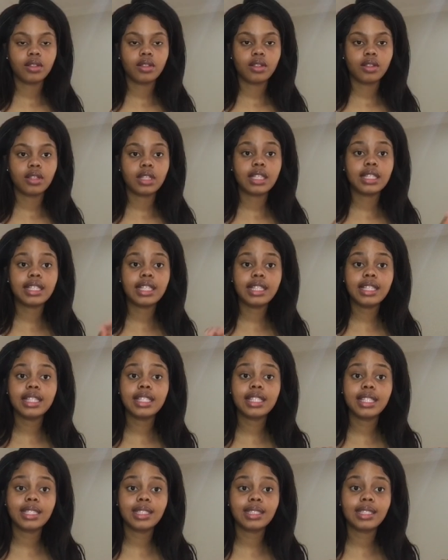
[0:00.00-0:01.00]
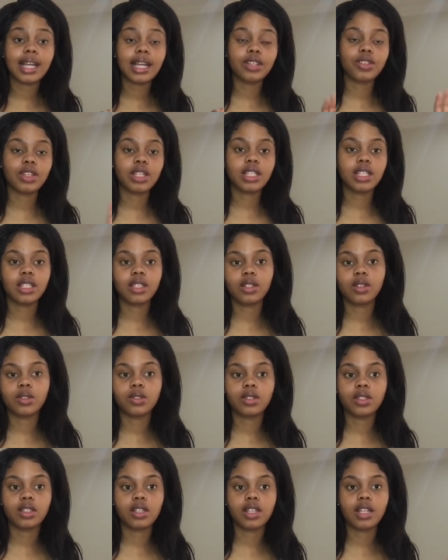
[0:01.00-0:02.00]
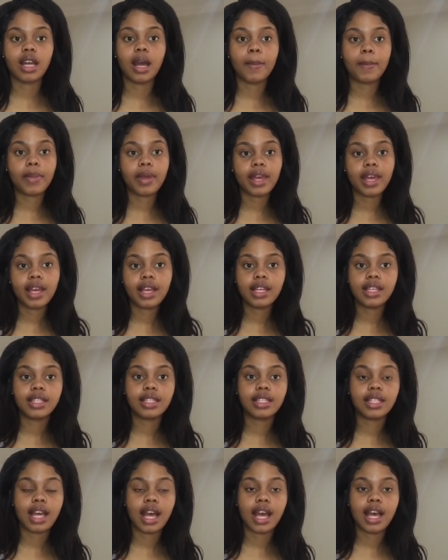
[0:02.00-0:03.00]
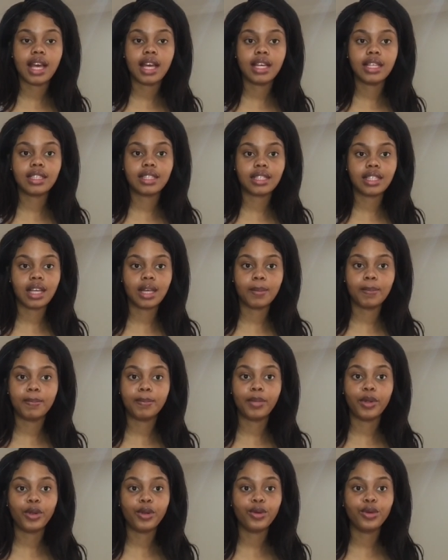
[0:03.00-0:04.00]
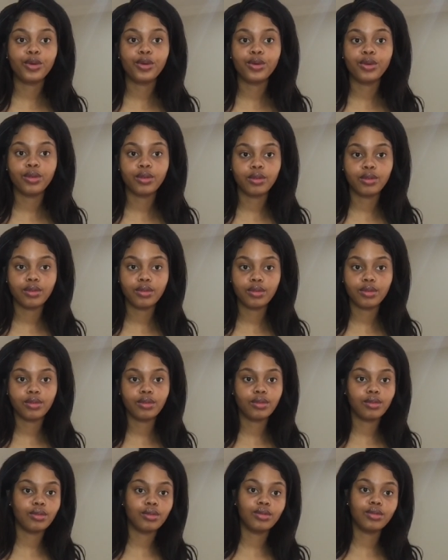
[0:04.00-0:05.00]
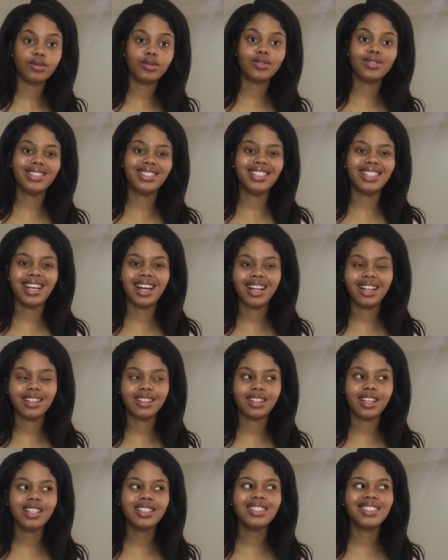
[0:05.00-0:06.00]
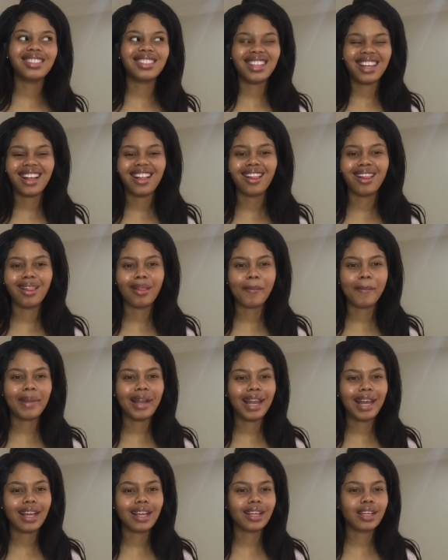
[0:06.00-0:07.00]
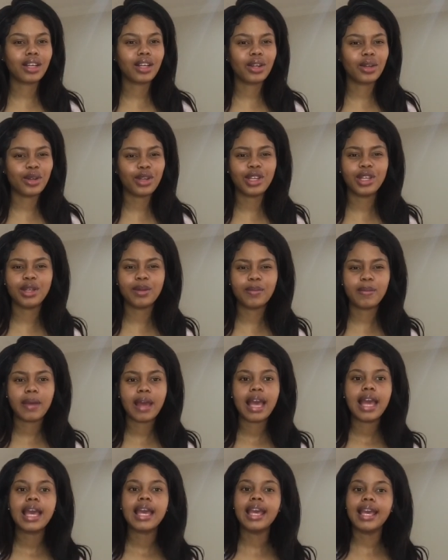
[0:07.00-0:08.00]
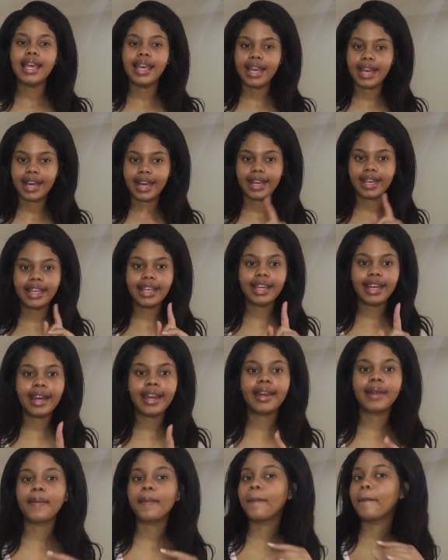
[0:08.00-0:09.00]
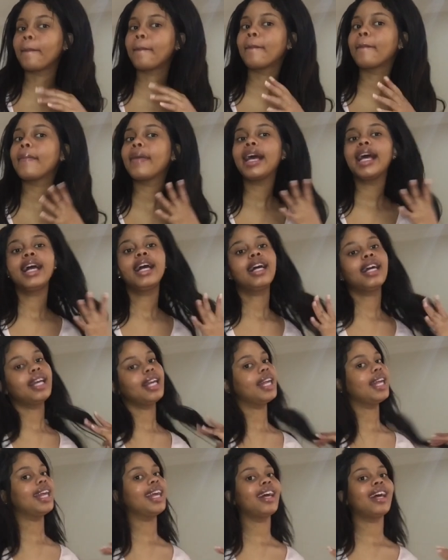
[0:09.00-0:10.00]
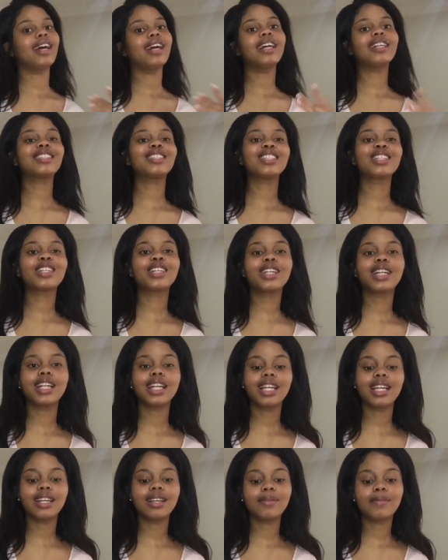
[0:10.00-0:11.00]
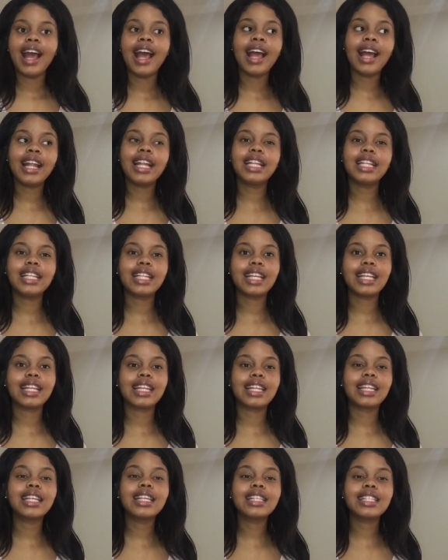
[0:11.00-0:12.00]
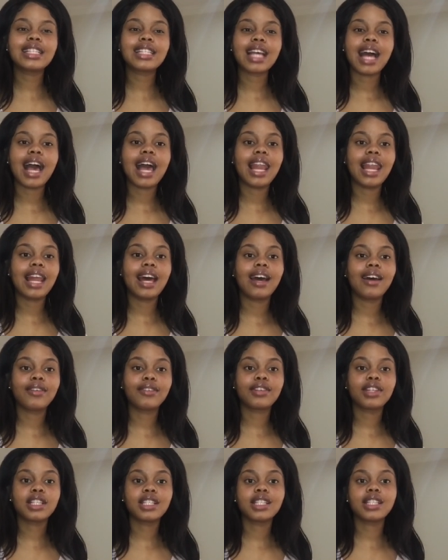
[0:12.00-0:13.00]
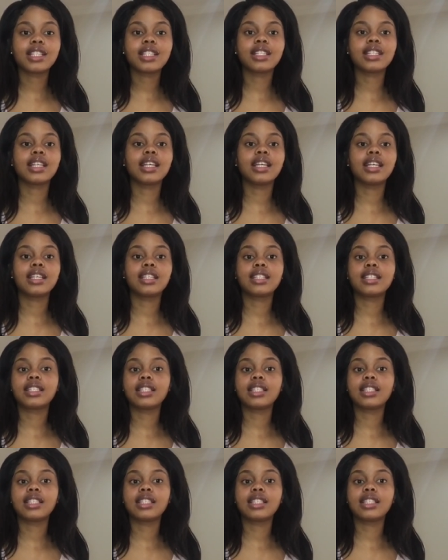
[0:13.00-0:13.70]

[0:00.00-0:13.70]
The City Shield Hydrating Lotion appears as a blue gel, not gel, but like a cream. Yeah, I get cream yeah it's a cream and this I love because it